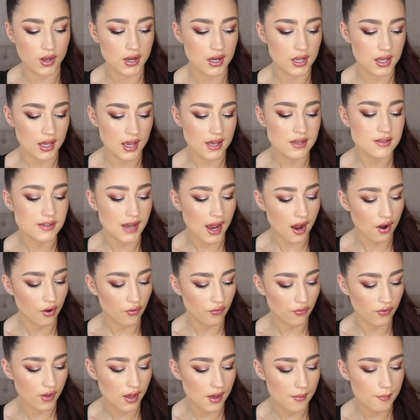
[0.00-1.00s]
wedding guest
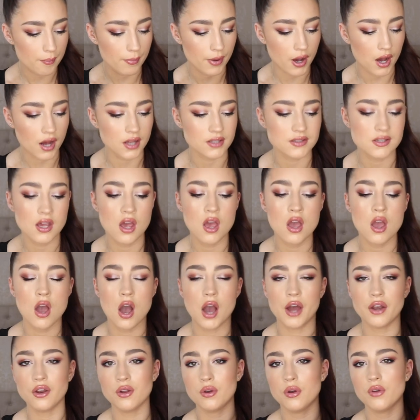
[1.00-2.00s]
outfit, but
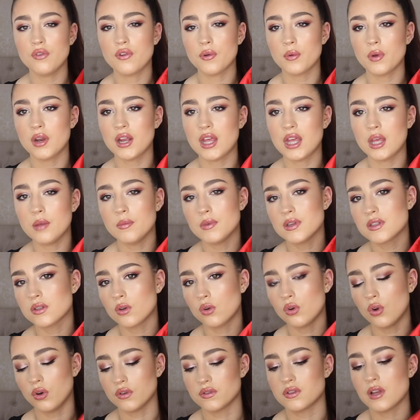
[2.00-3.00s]
I don't know if I'm going to keep this
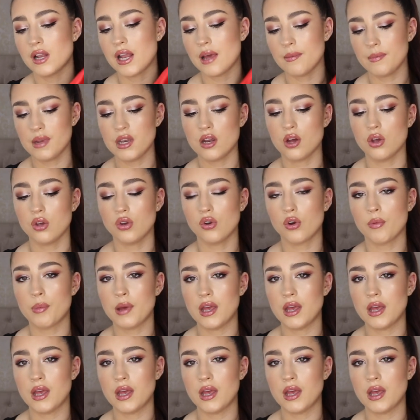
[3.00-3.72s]
or not, so let me know your